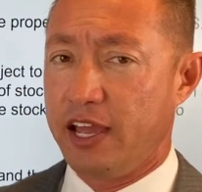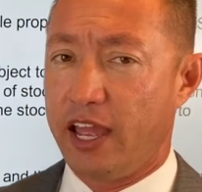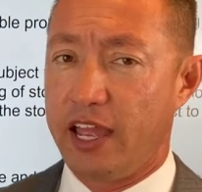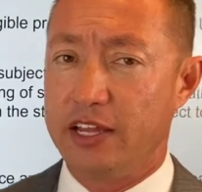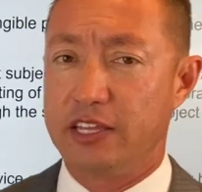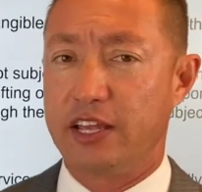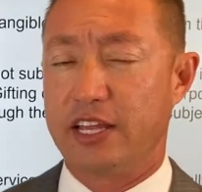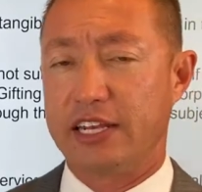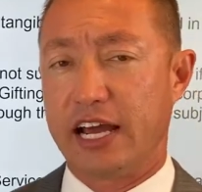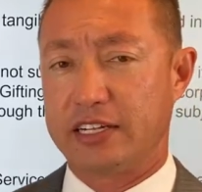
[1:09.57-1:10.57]
and they
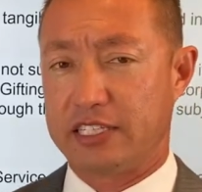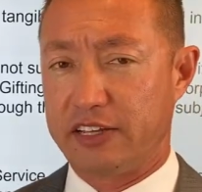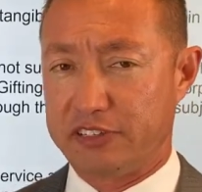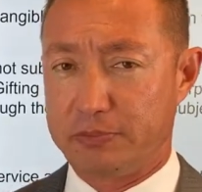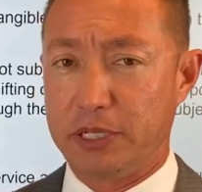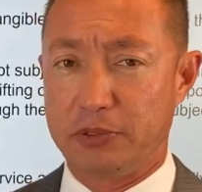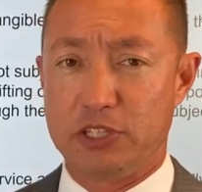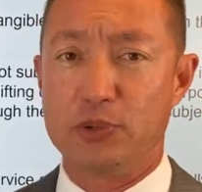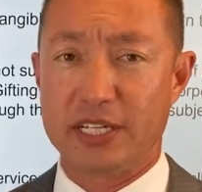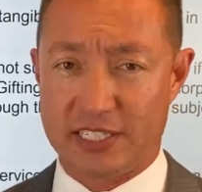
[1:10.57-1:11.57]
cannot gift split with U.S.